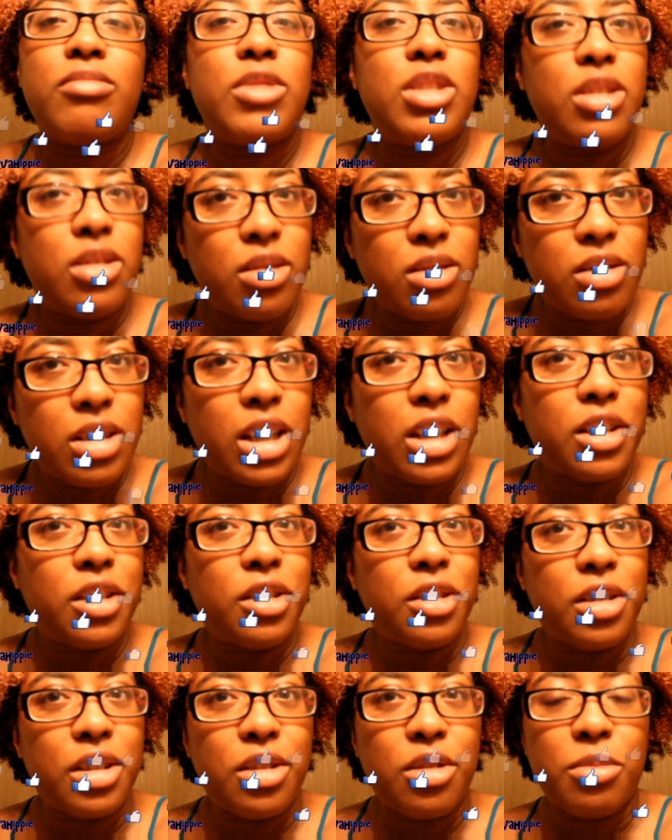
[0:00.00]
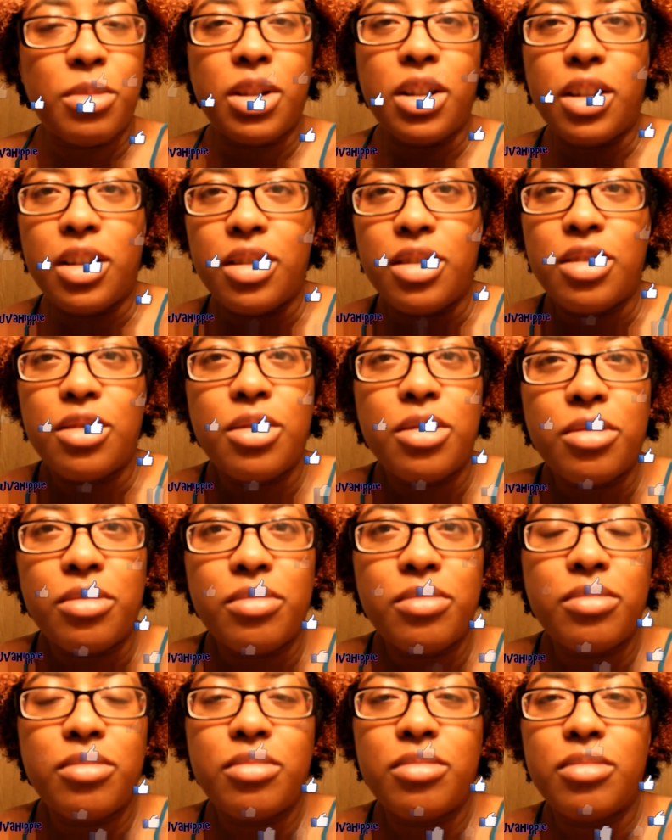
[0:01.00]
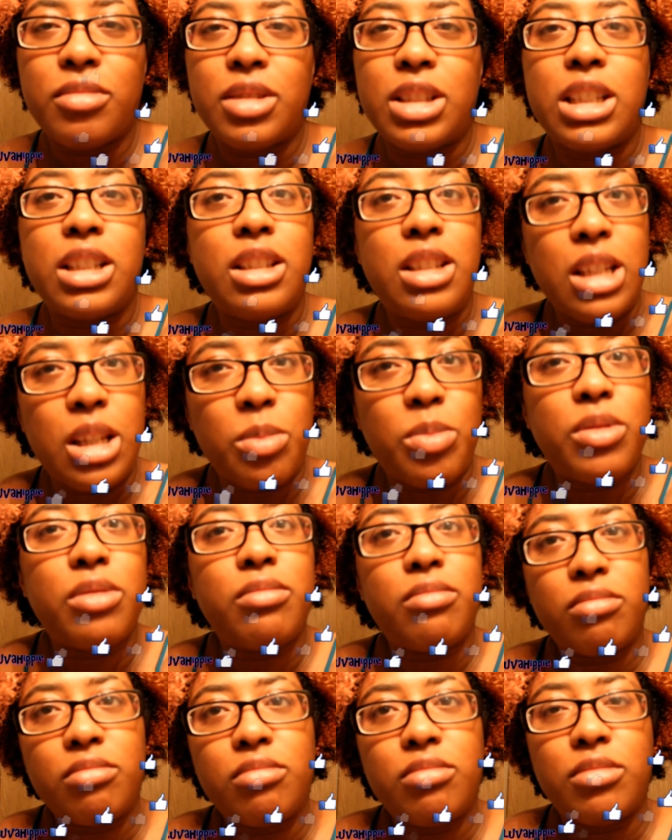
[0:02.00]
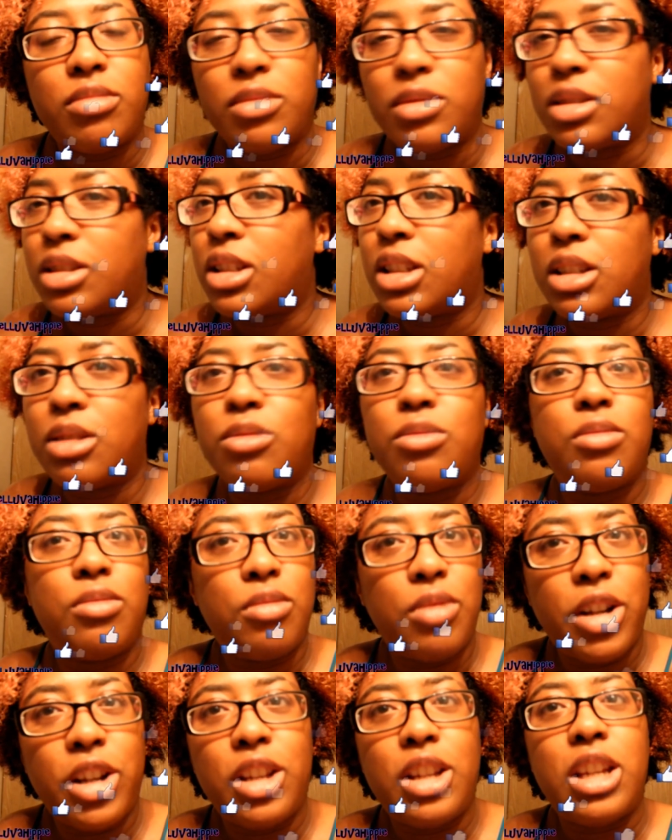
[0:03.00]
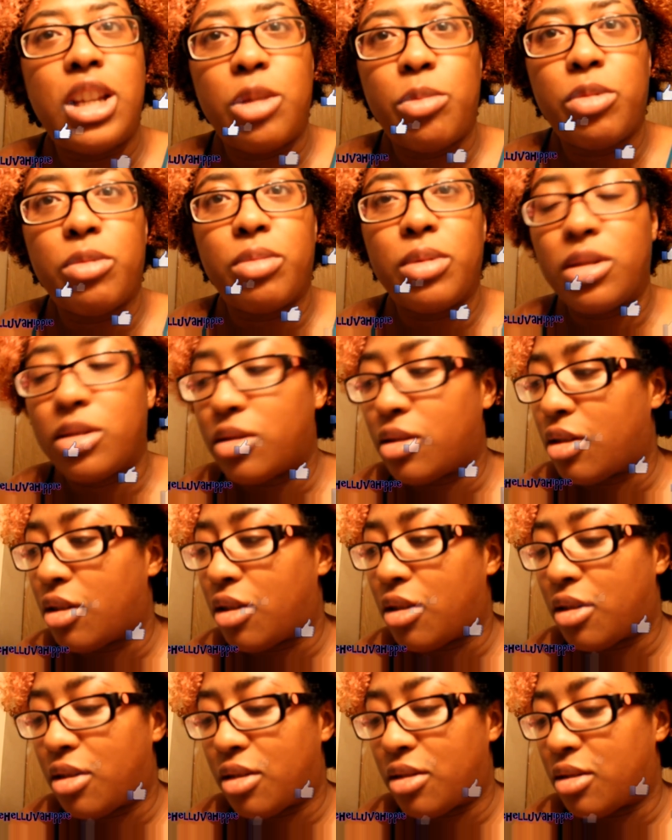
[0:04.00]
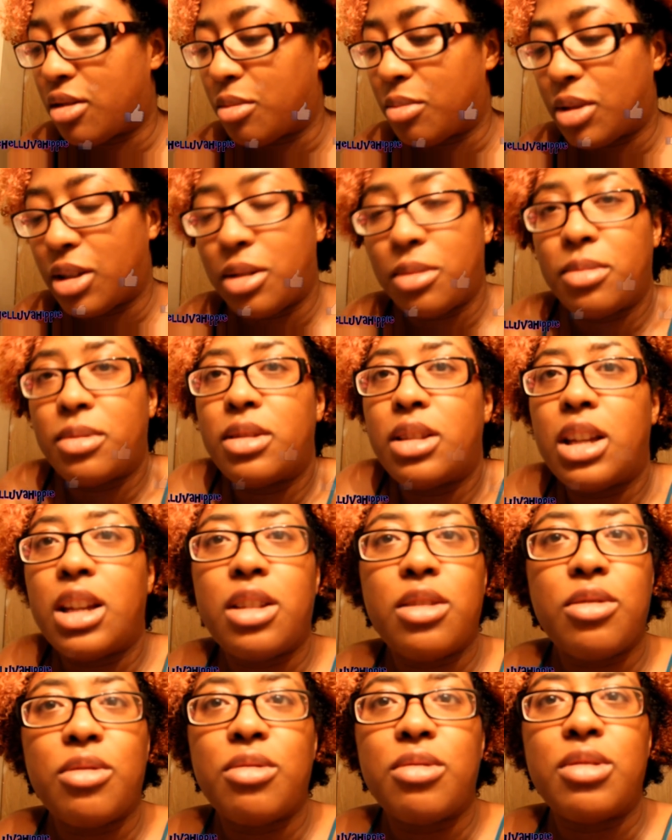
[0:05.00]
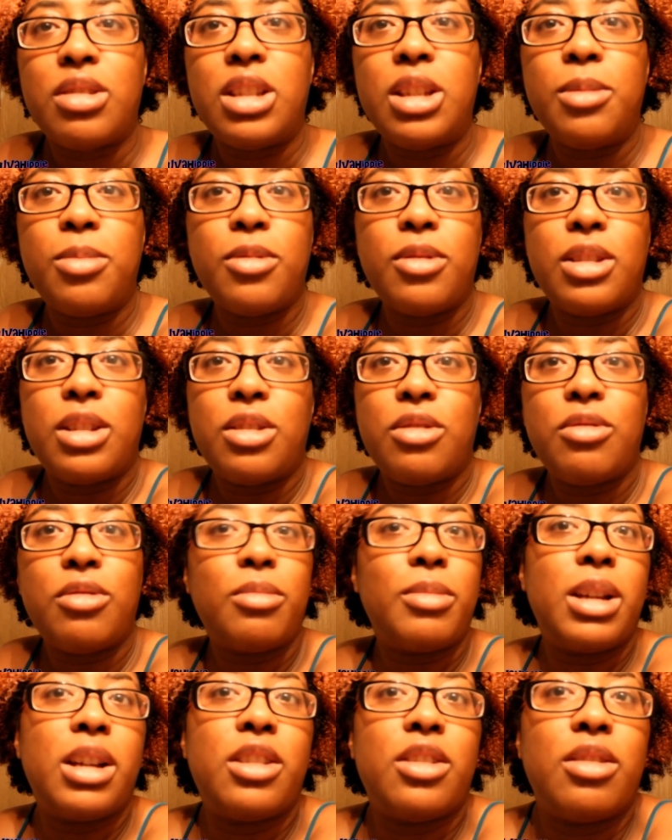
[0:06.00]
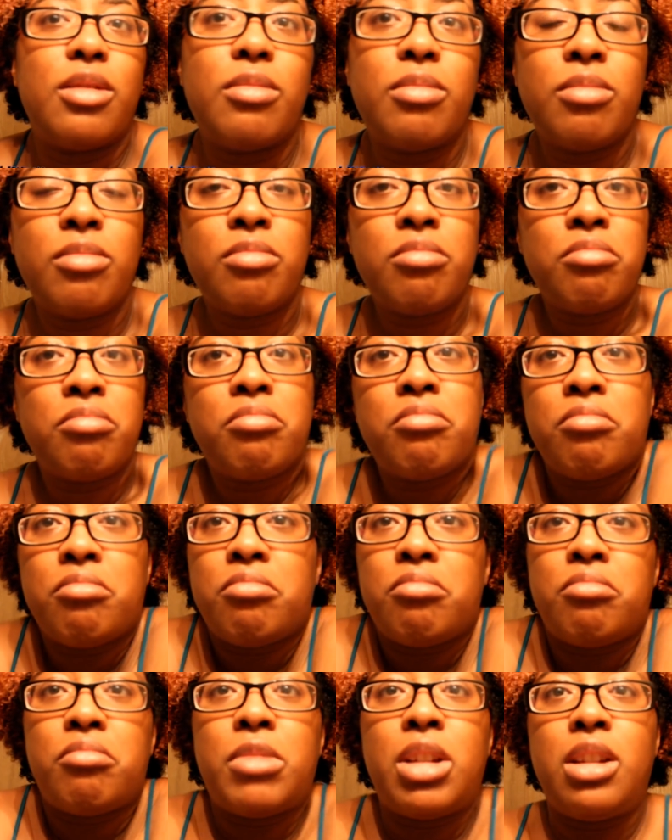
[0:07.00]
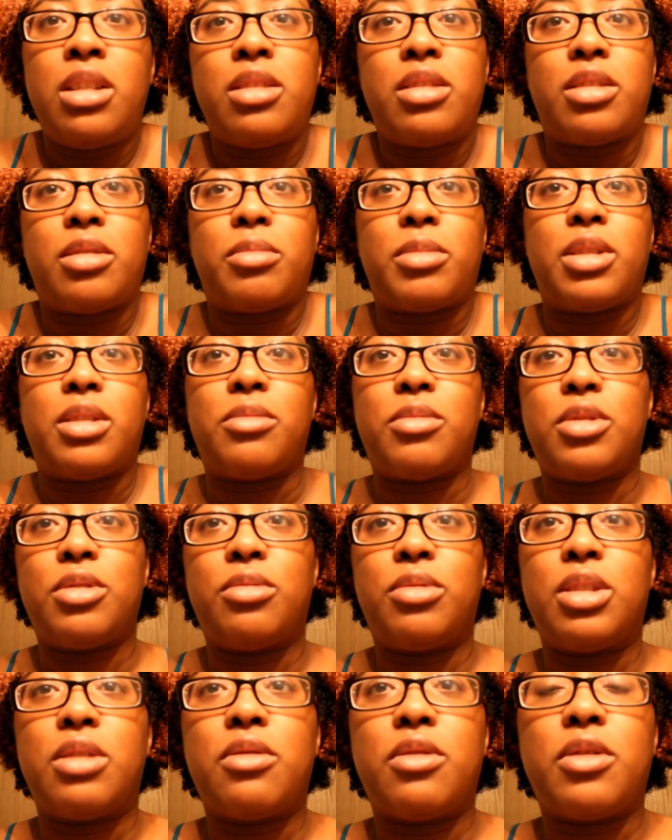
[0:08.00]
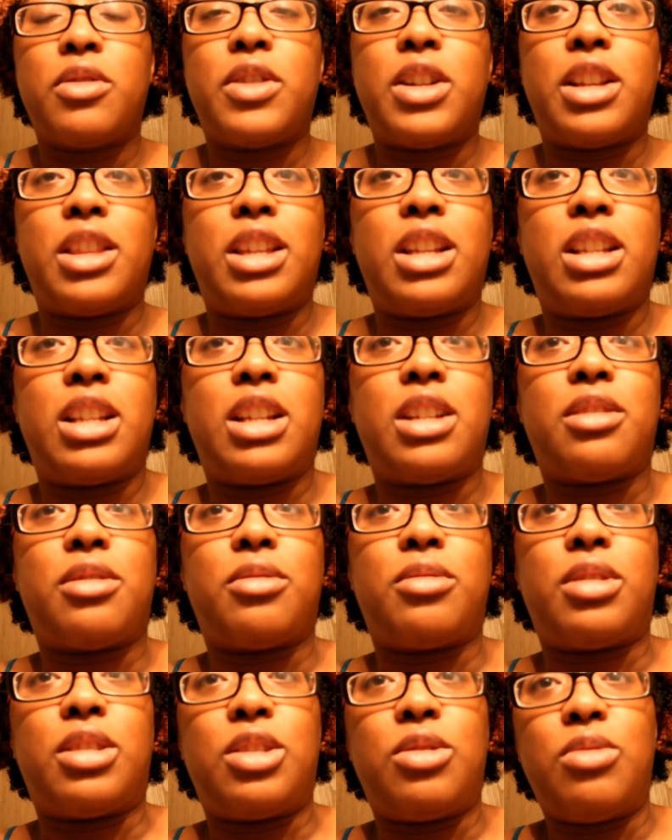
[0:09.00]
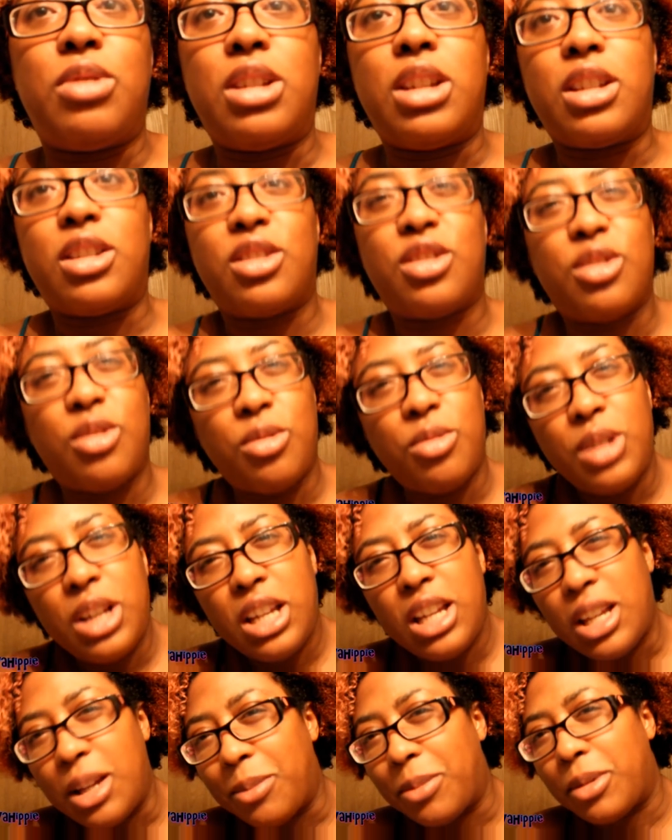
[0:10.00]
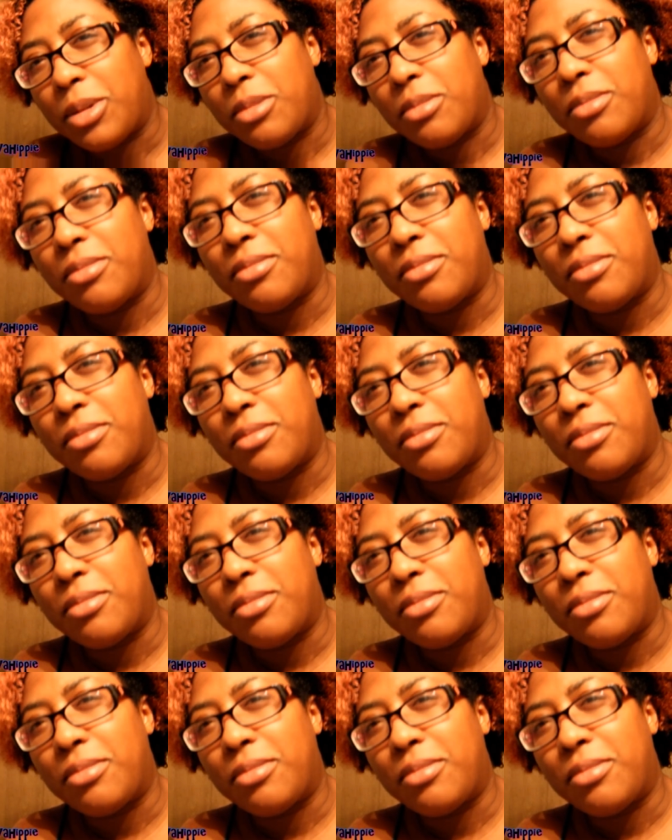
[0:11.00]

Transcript: just take a look in your mind, you know? Dig deep. Dig way deep. Because uh, sometimes the answer is deeper than you imagine. Sometimes you'll never find that answer unless you dig so deep,